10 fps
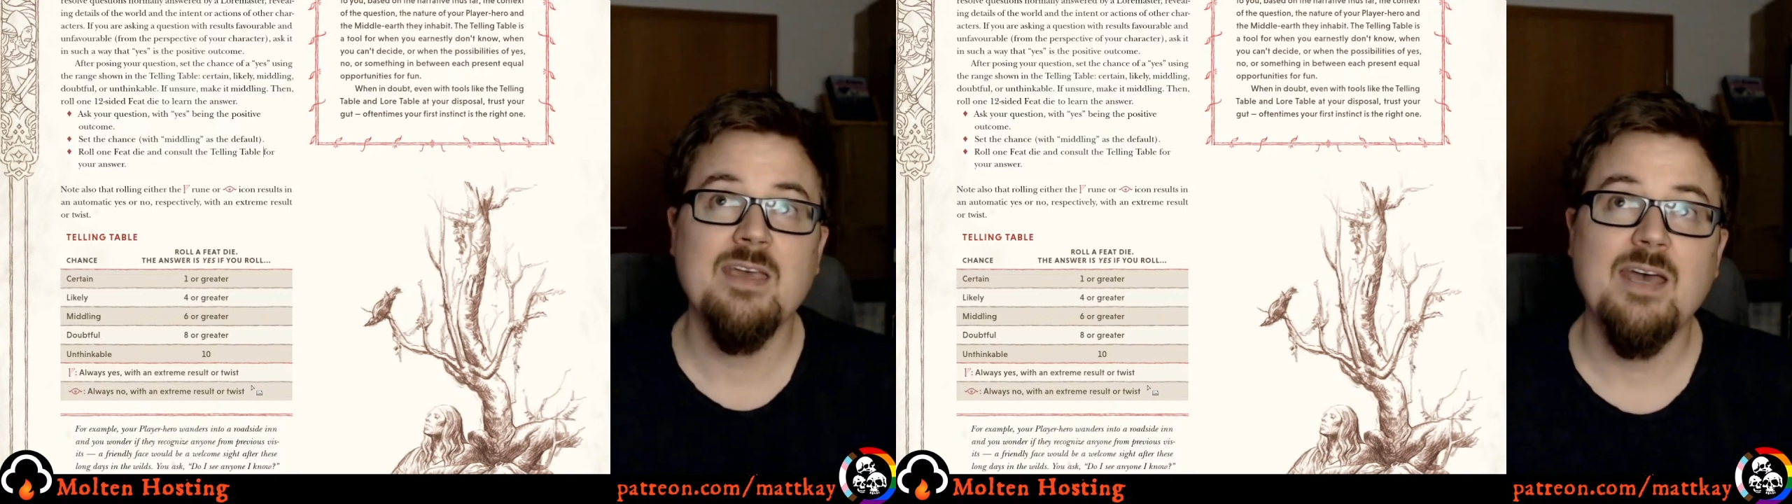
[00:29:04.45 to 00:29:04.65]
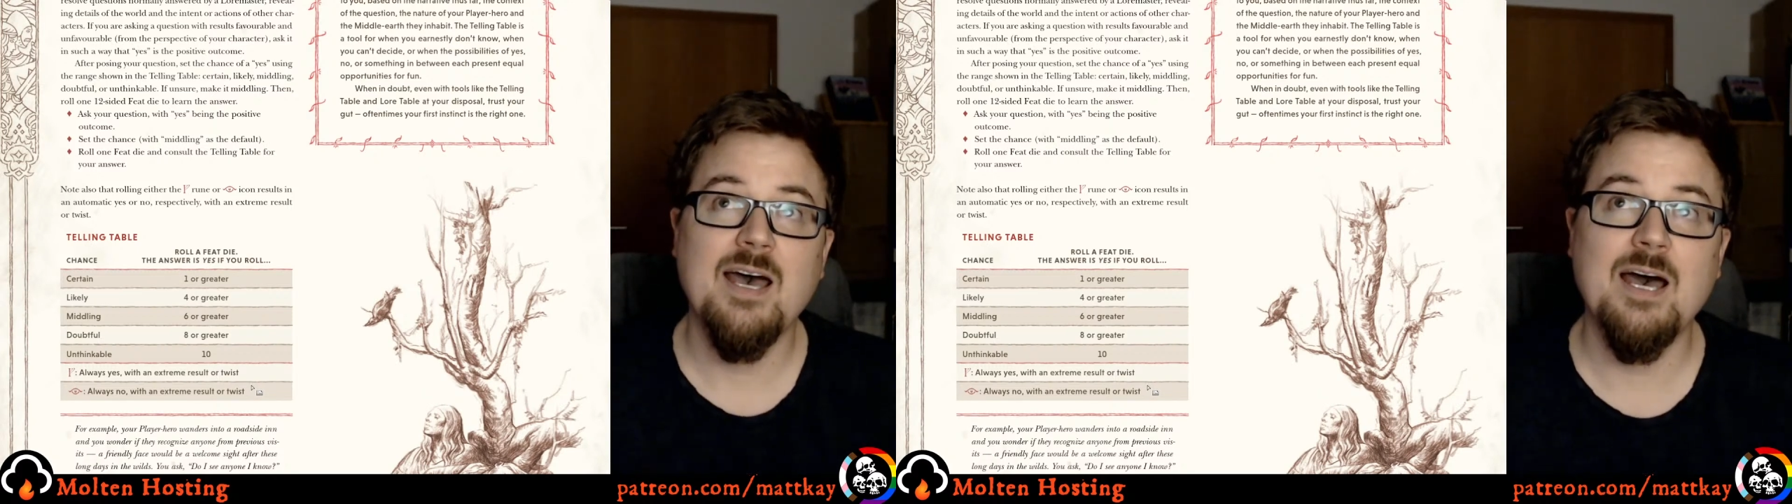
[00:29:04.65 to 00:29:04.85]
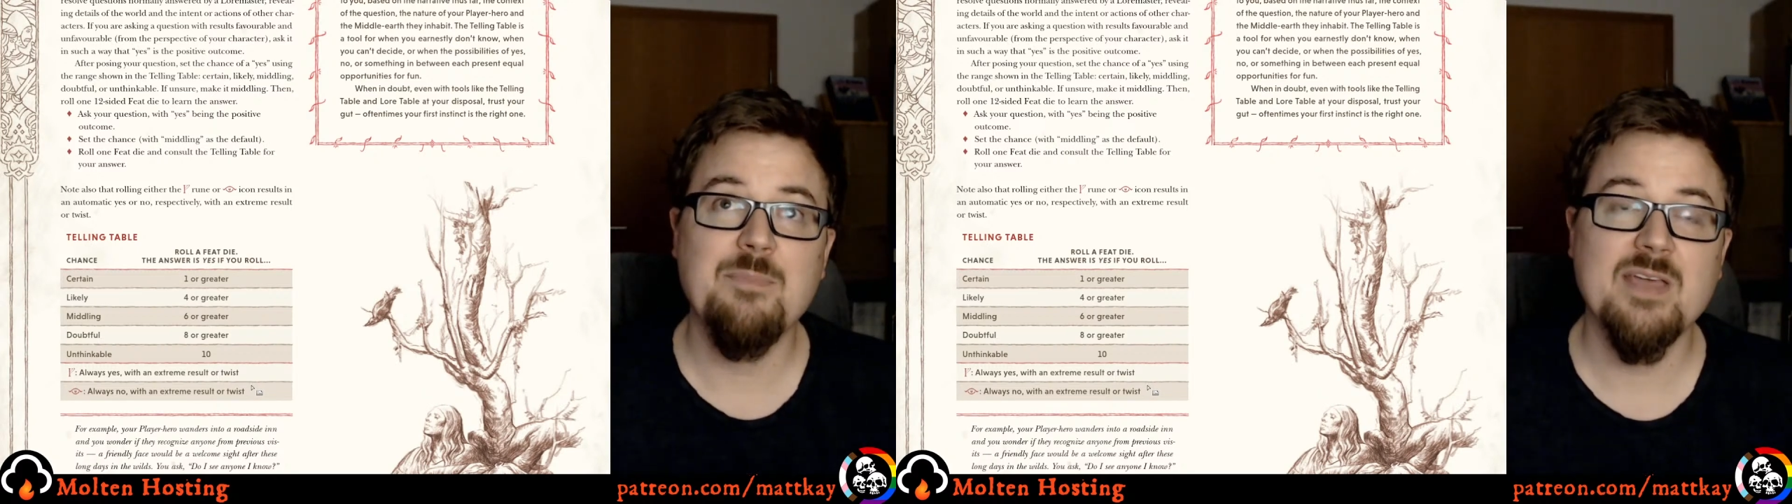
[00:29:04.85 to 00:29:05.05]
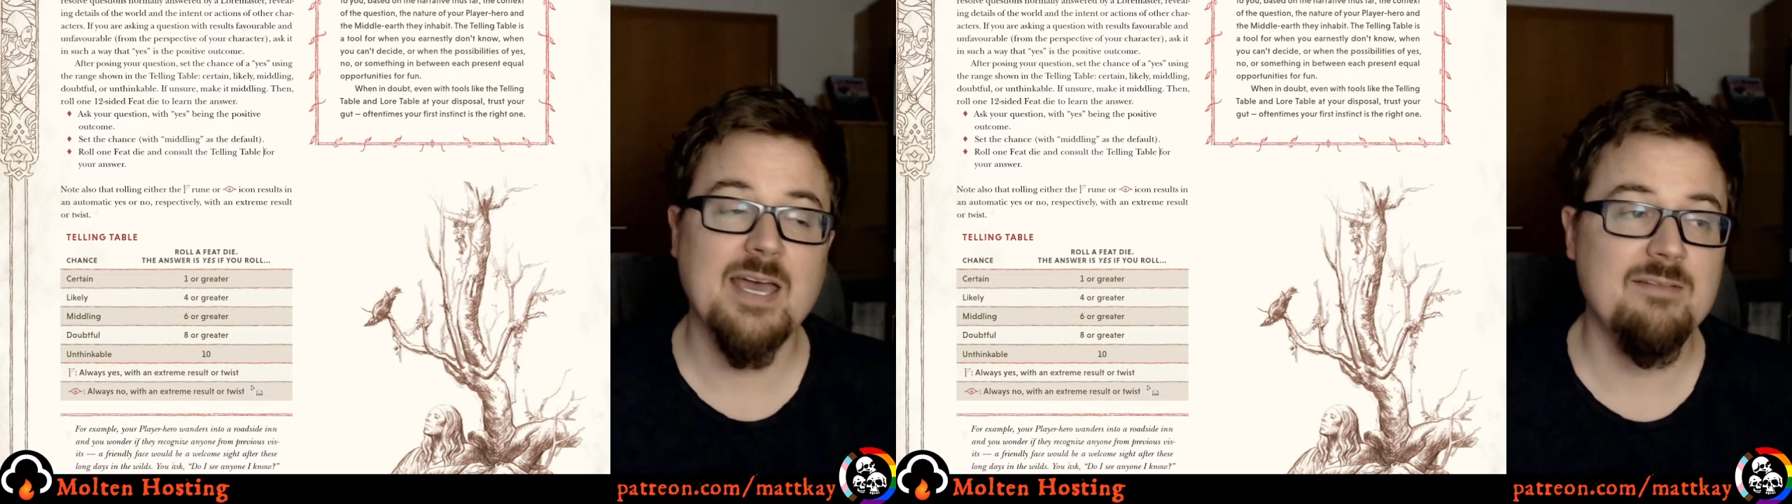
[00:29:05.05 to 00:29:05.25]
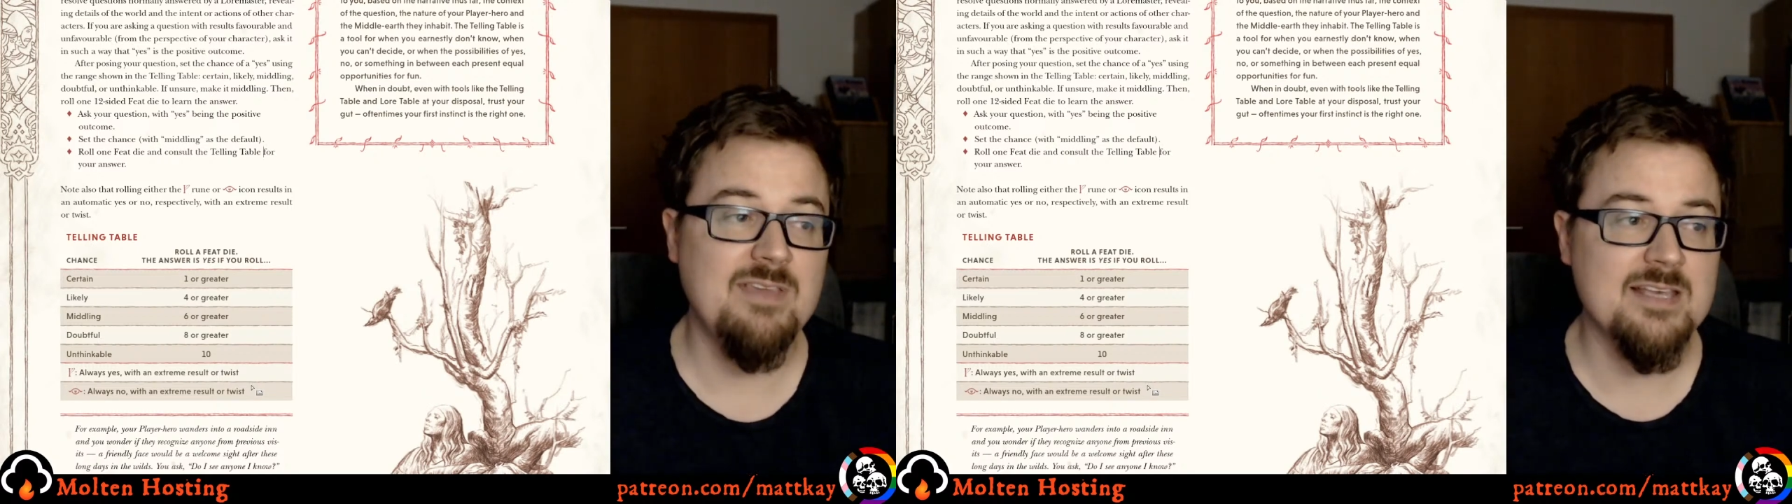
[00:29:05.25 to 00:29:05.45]
the kind
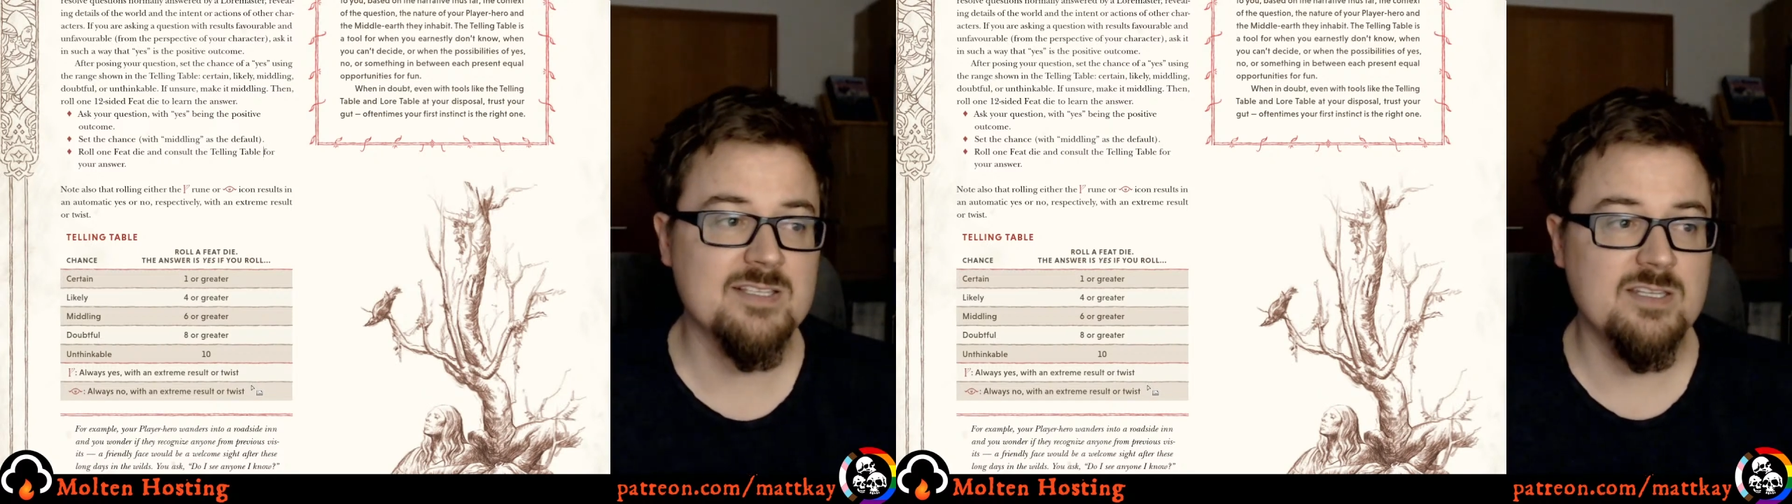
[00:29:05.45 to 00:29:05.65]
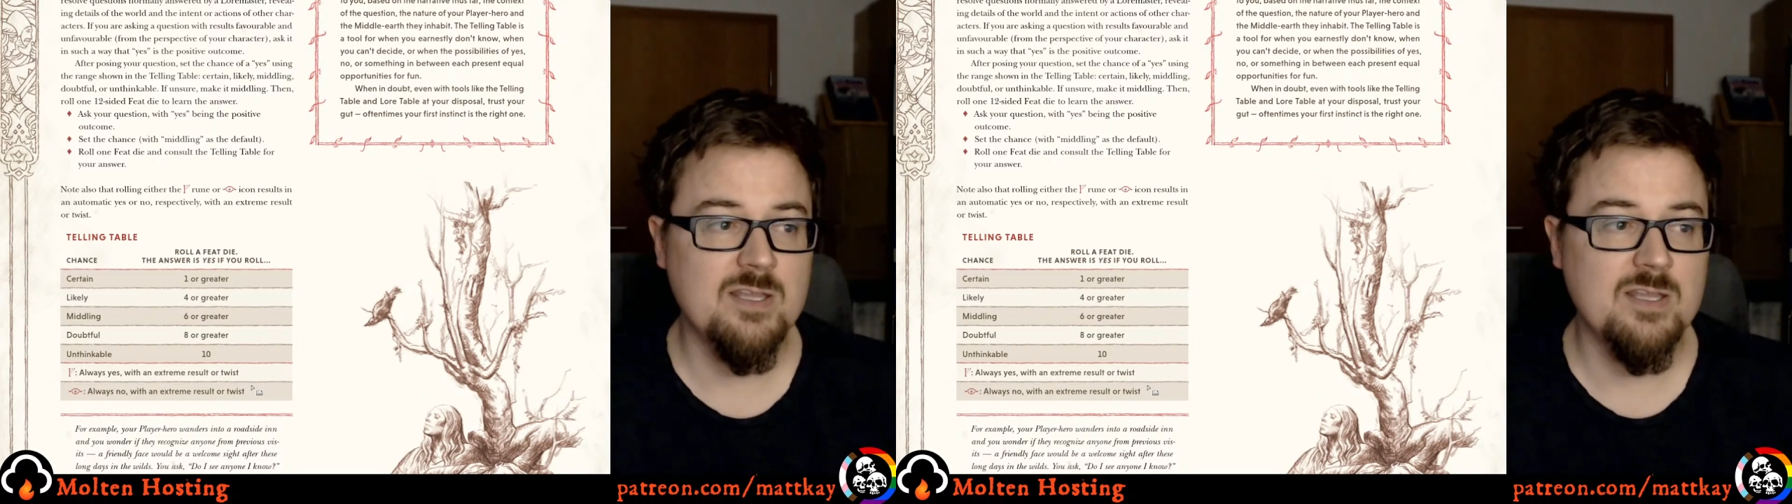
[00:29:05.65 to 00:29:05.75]
of yes